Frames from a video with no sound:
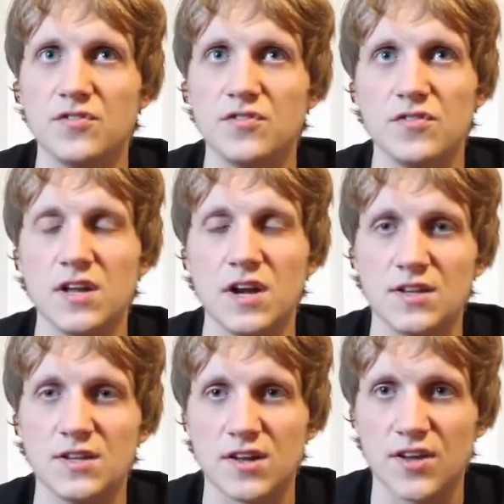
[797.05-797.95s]
You know, I
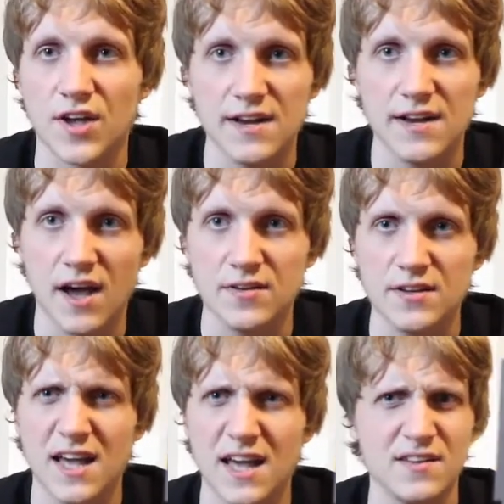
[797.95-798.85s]
talked the guy down. He
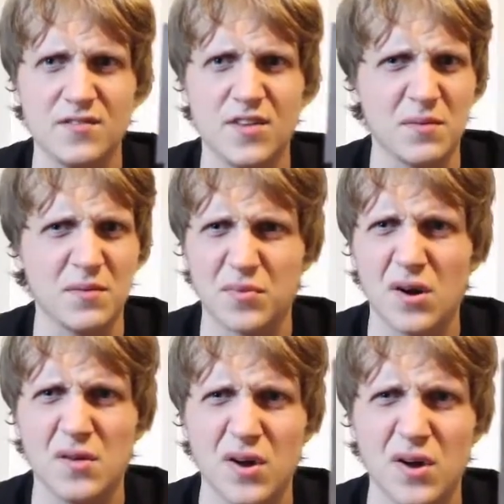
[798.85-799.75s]
had it like
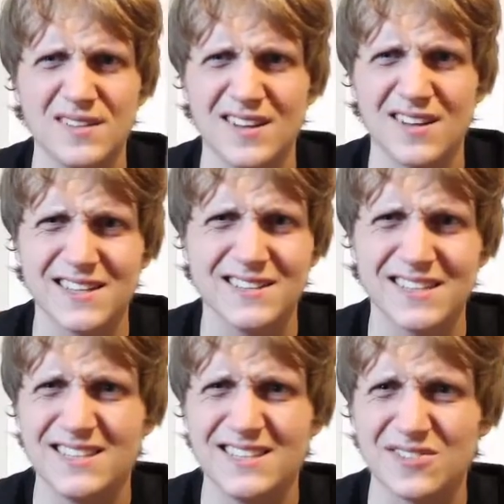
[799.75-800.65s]
priced at like 60
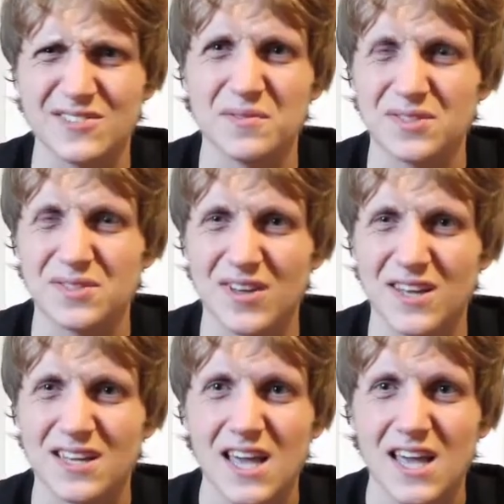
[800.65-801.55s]
or something. So like
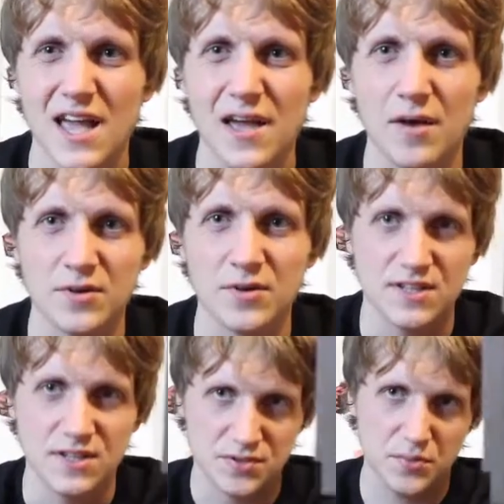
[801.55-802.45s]
it was
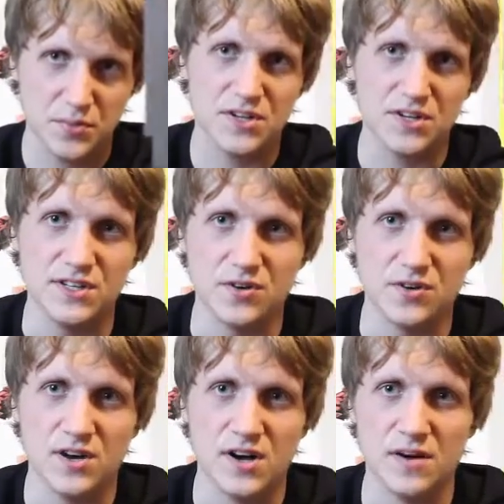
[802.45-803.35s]
a pretty good deal.
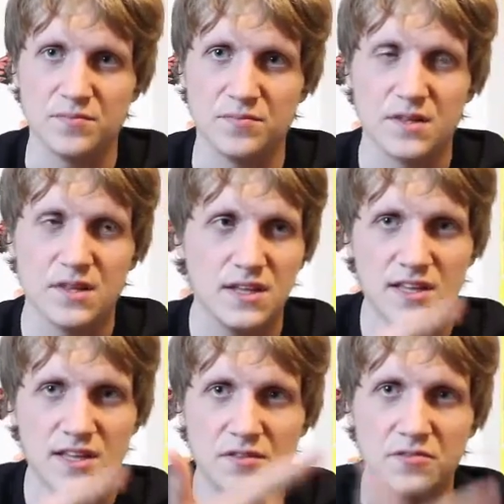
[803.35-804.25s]

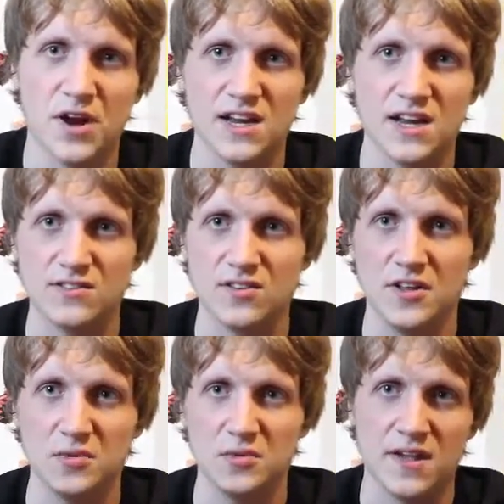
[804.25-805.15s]
You recognize the label
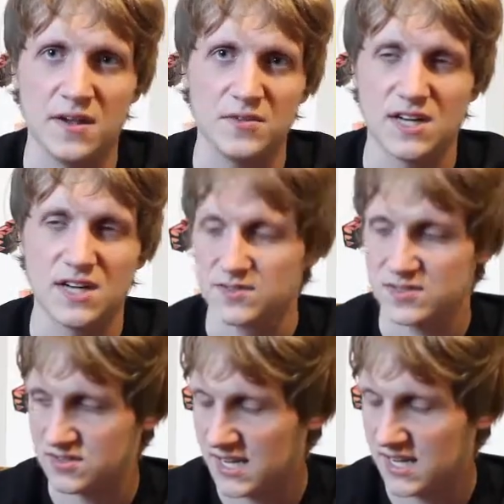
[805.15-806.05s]
damage, and I was just
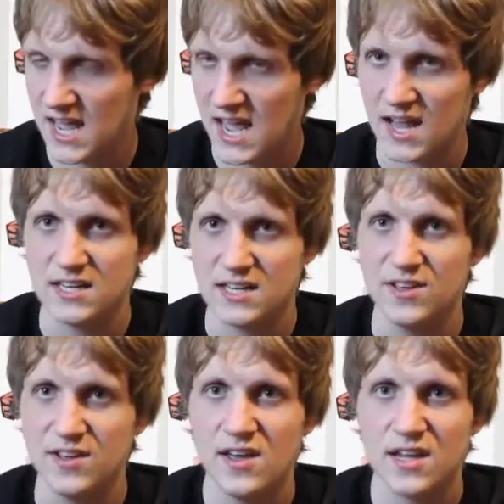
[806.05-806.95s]
like, yeah, can
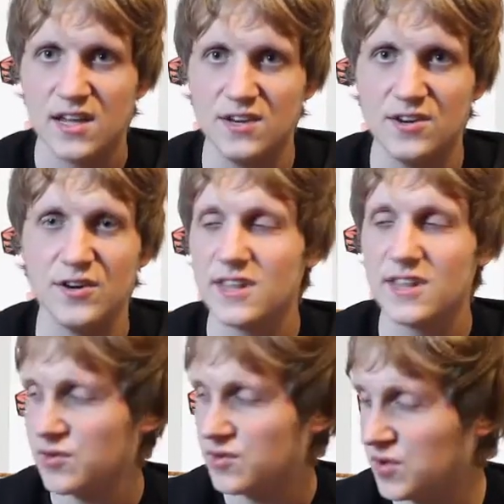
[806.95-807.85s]
you do anything with
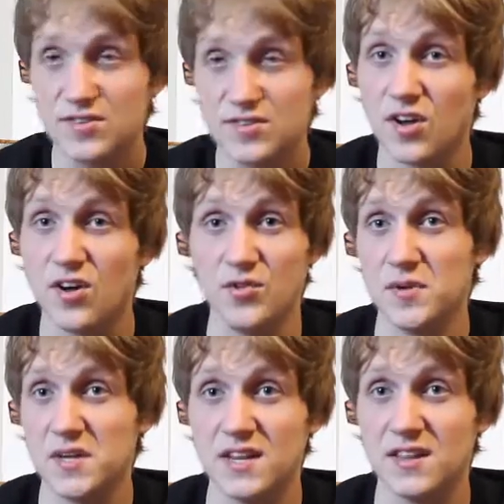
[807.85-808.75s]
me? And this is all at the beginning
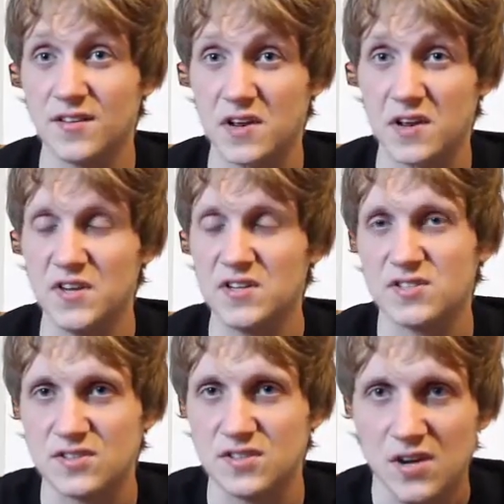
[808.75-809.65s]
of the convention, so
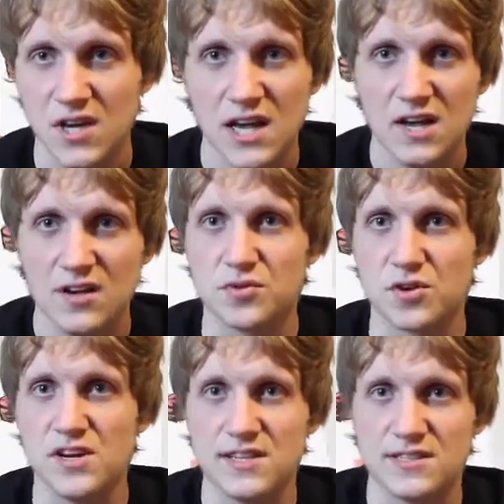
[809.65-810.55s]
it was really
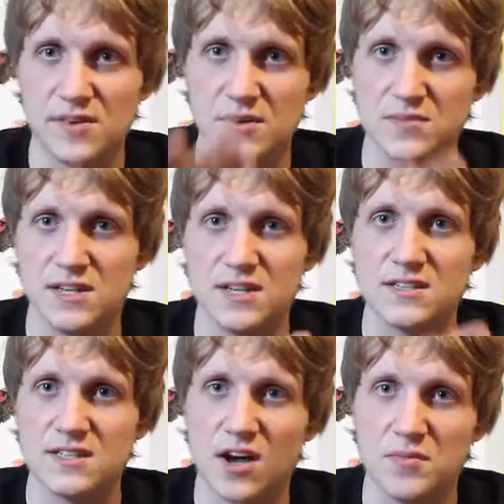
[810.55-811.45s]
nice of him to
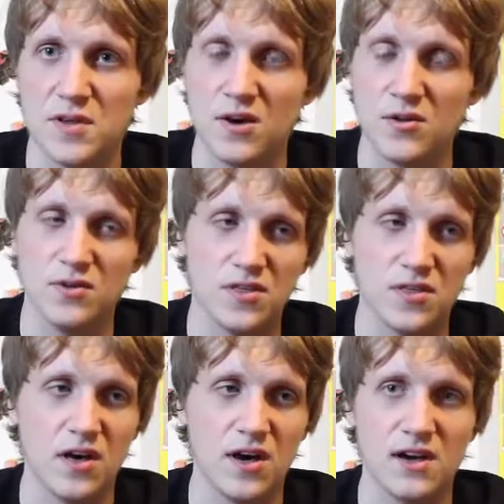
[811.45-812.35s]
help me out with
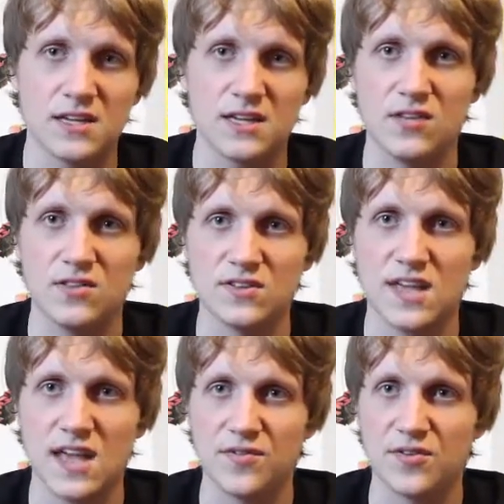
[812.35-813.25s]
getting this game
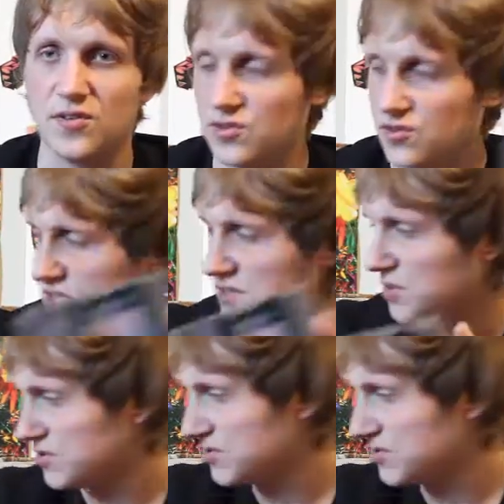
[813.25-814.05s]
for a little cheaper. So.